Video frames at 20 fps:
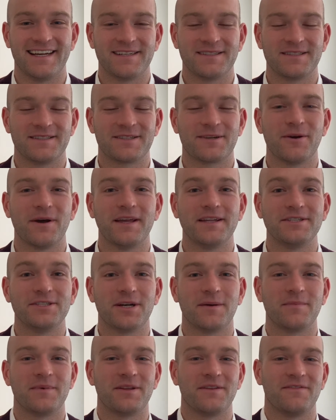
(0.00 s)
Let's go ahead and
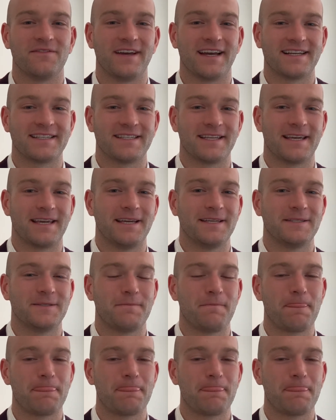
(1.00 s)
jump into the facts of the case.